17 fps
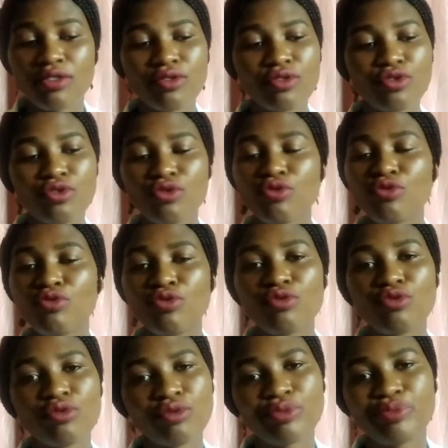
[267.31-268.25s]

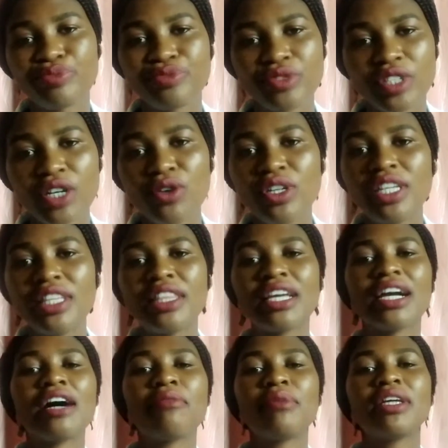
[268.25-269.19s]
School, the only thing
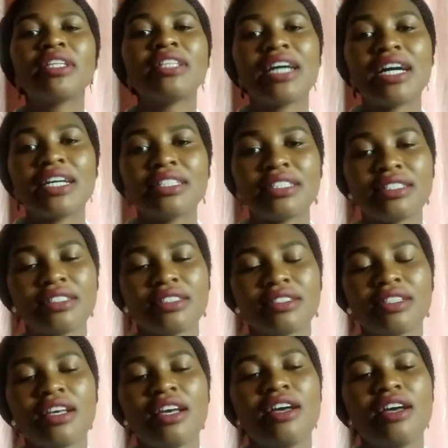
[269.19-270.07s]
government does is,